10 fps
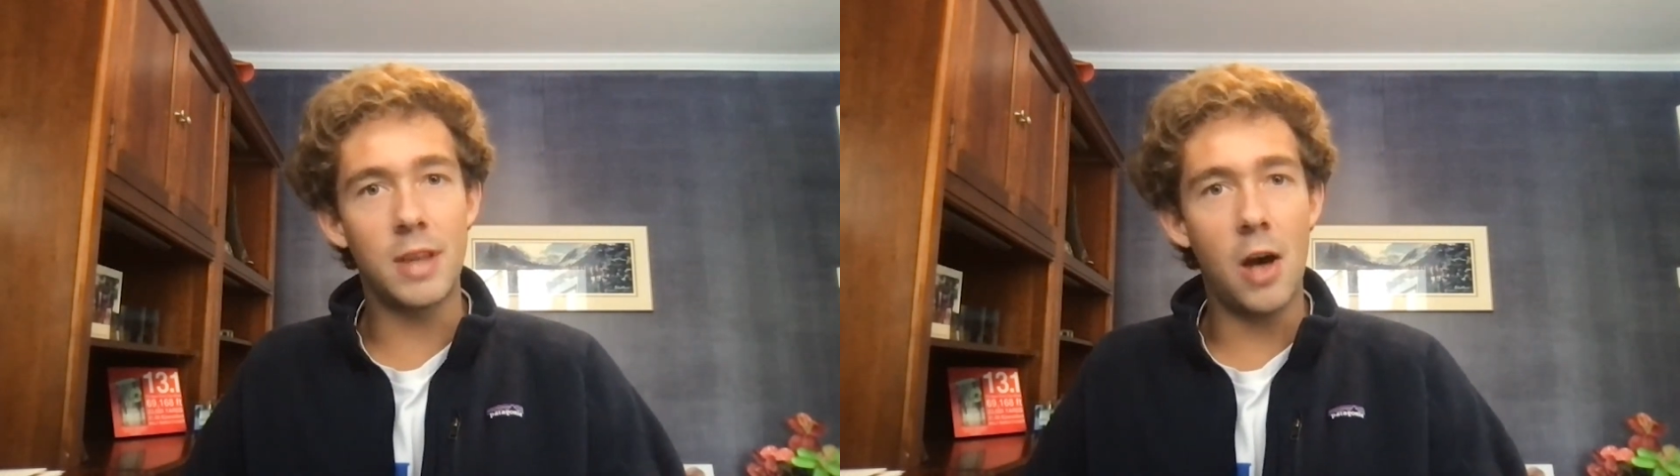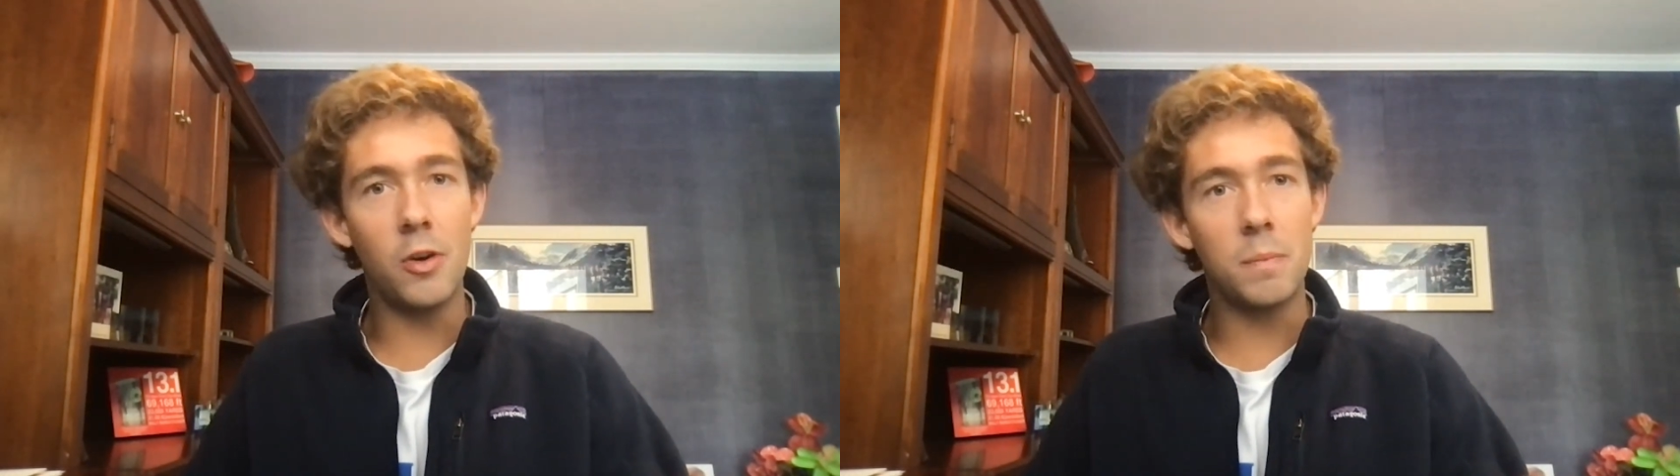
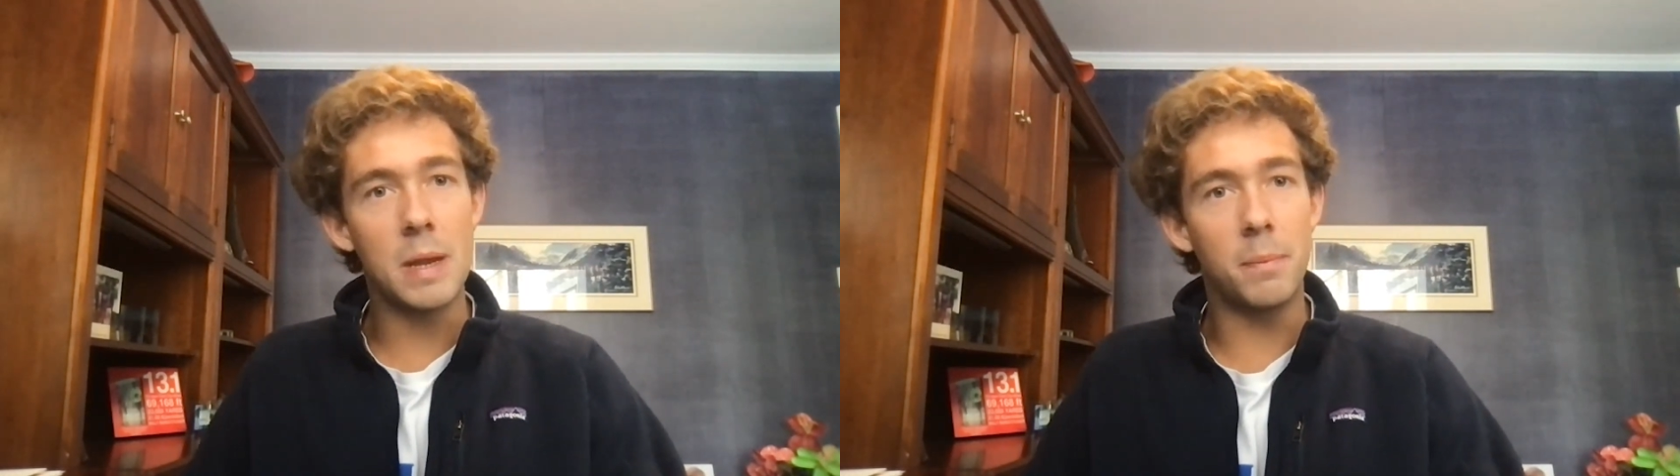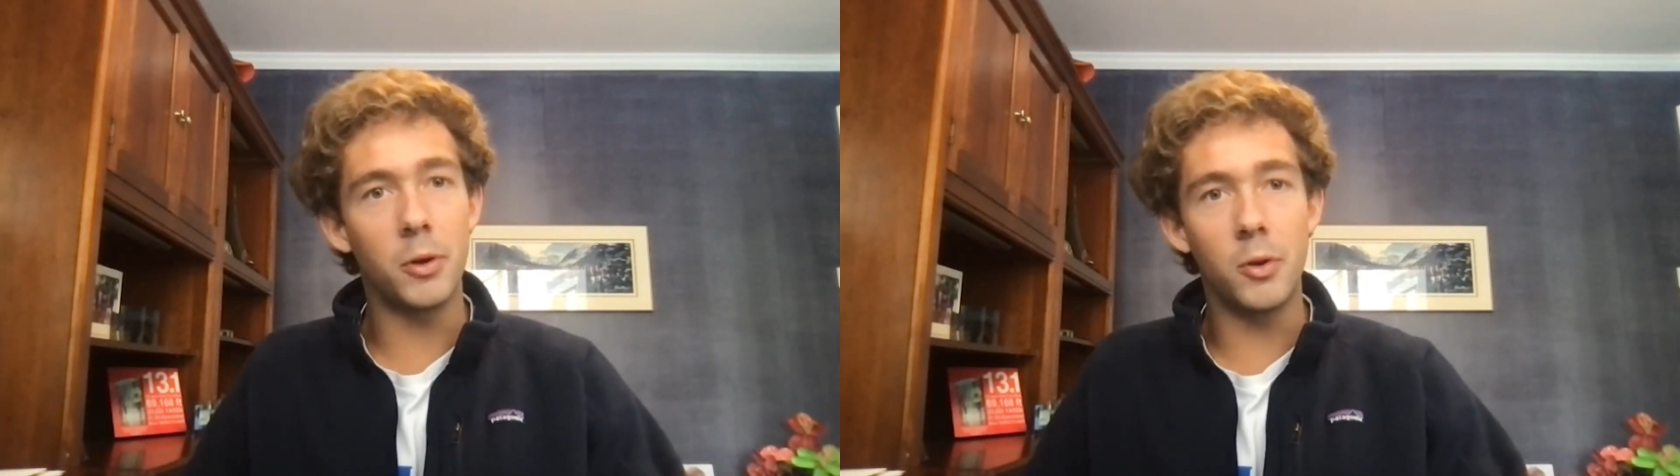telling
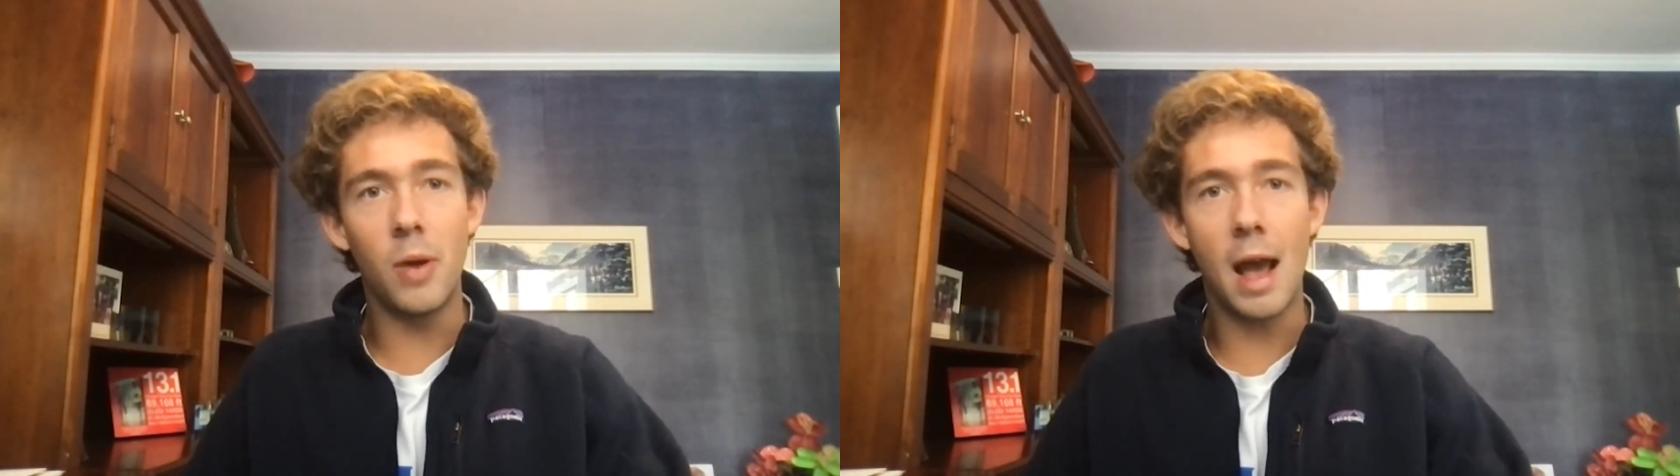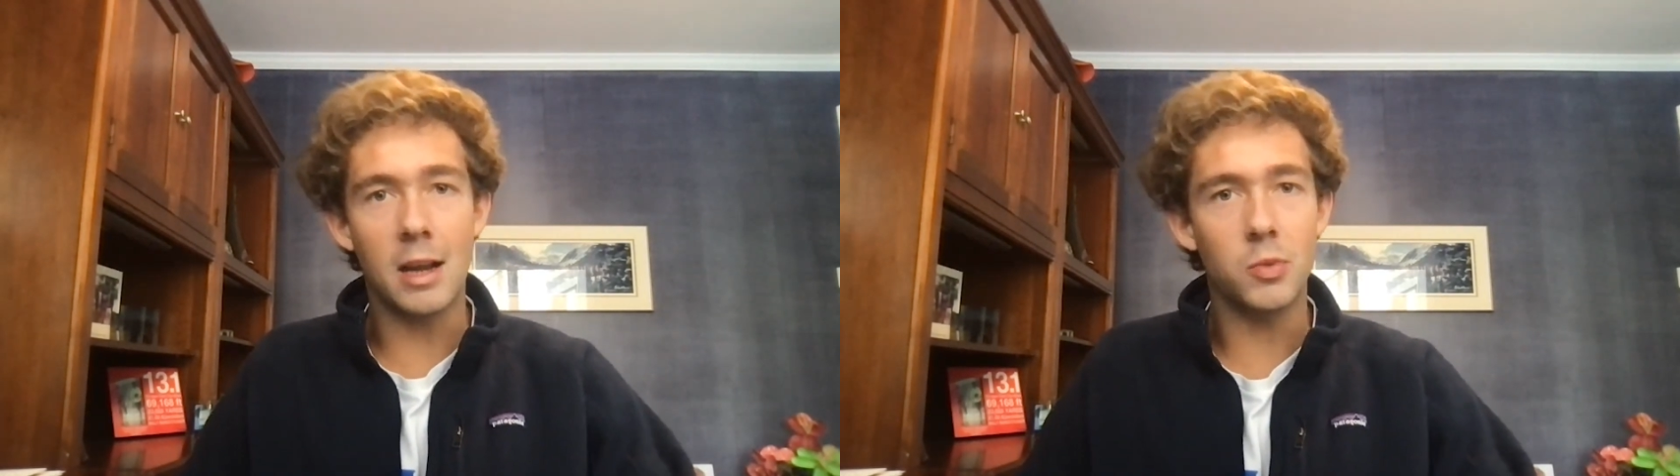people to do
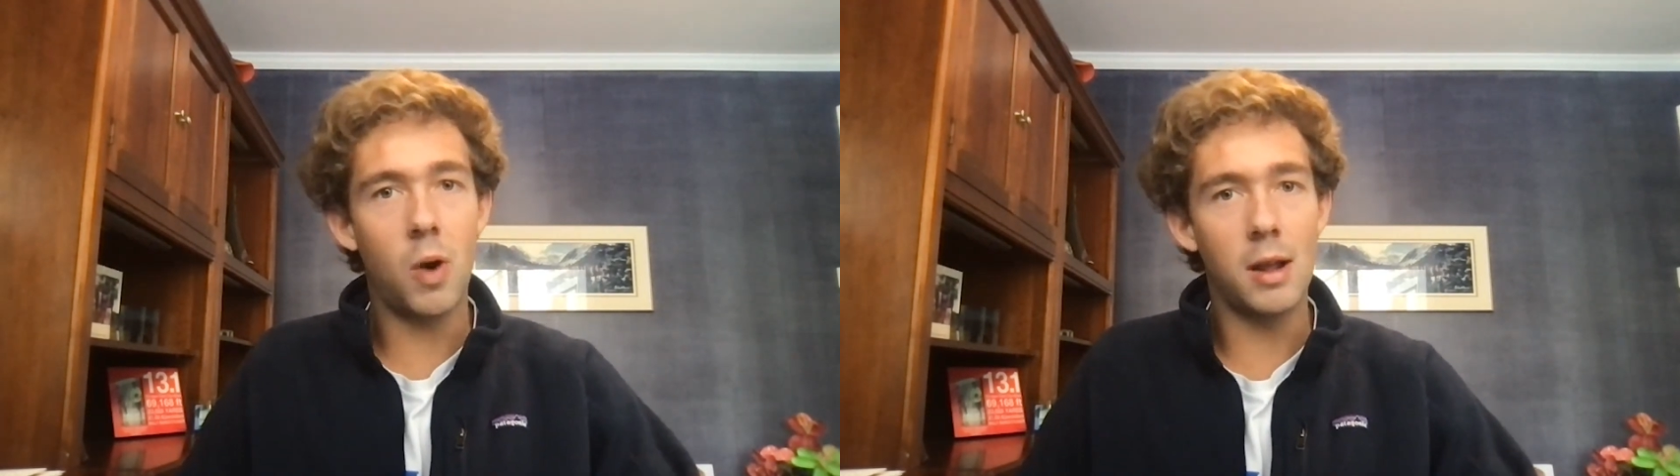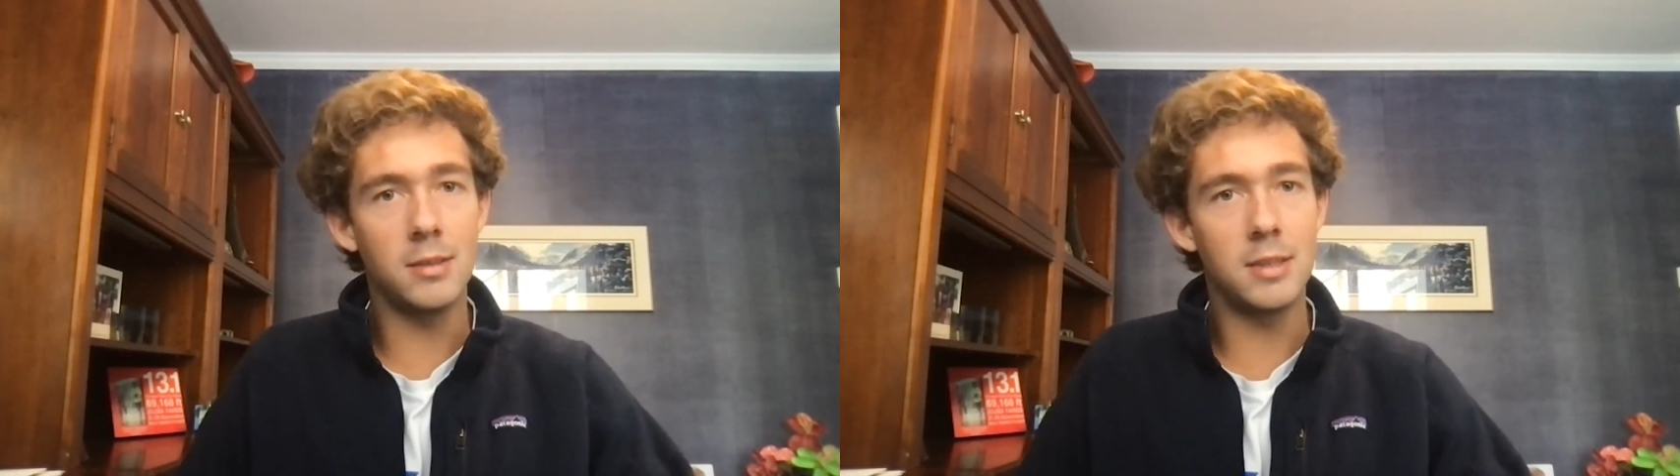X,
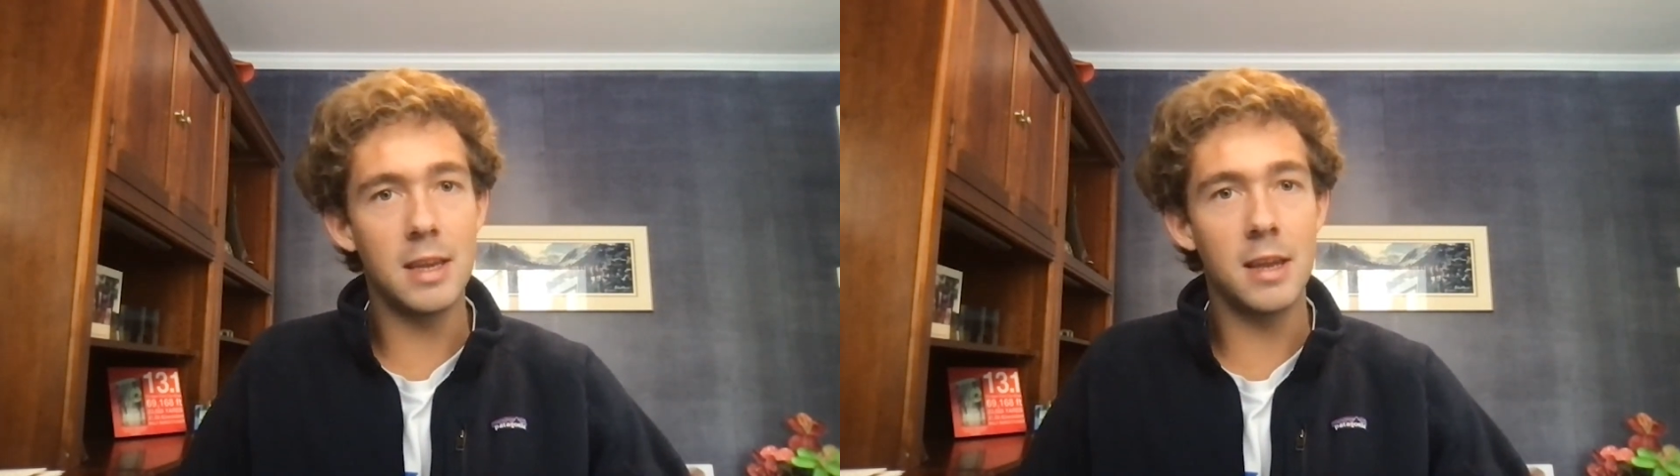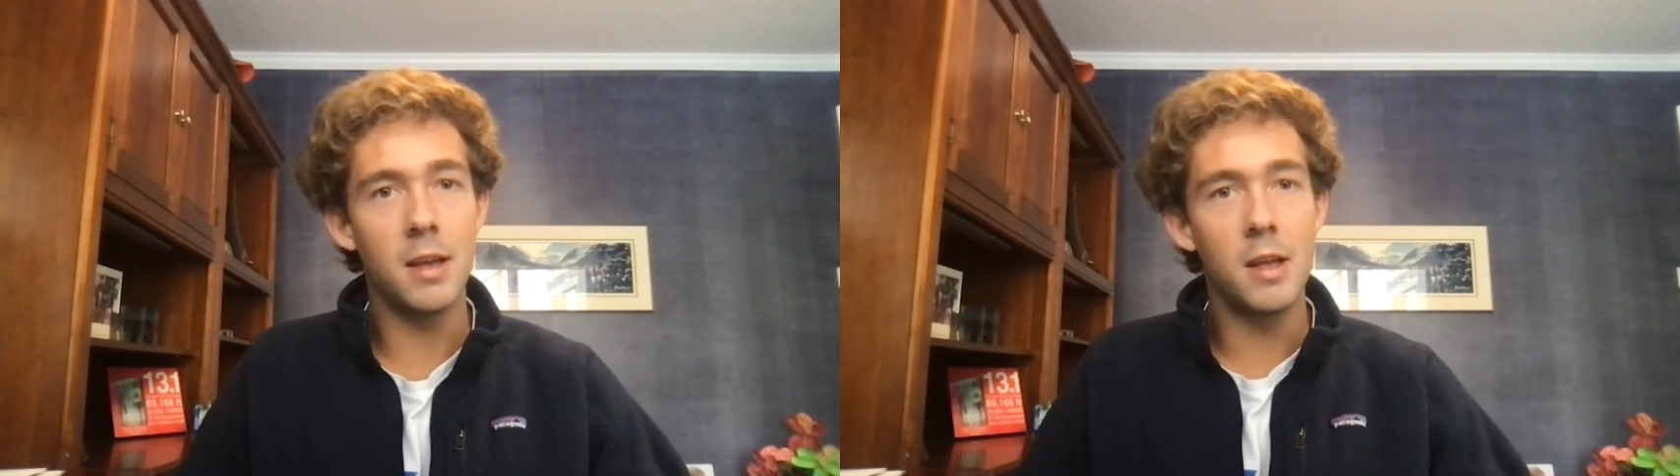Y, and
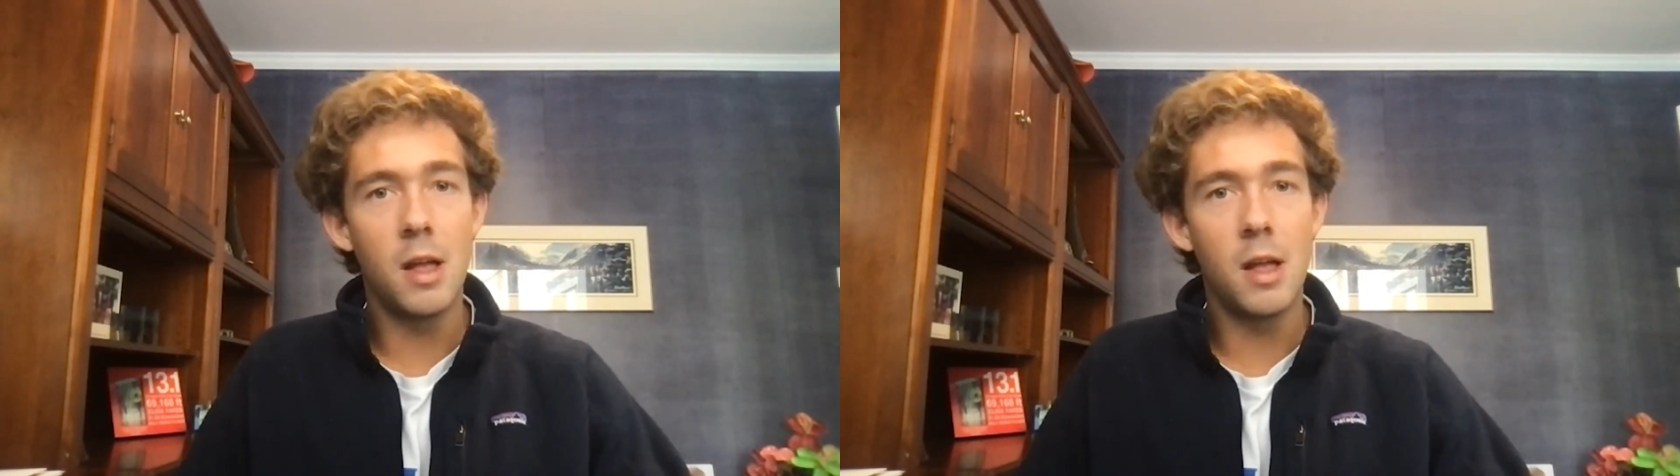Z